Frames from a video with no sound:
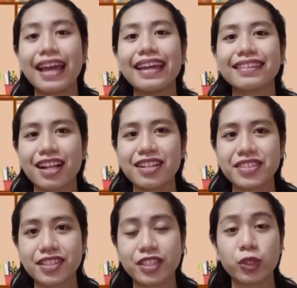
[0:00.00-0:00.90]
it tells
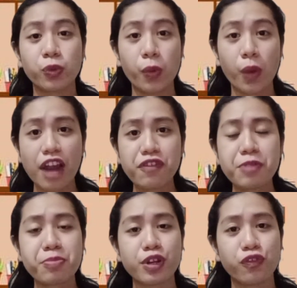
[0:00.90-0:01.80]
us that whoever
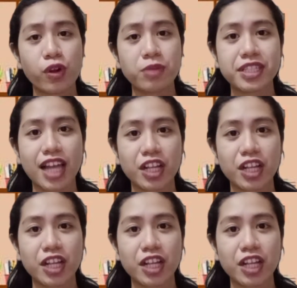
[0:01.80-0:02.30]
performs the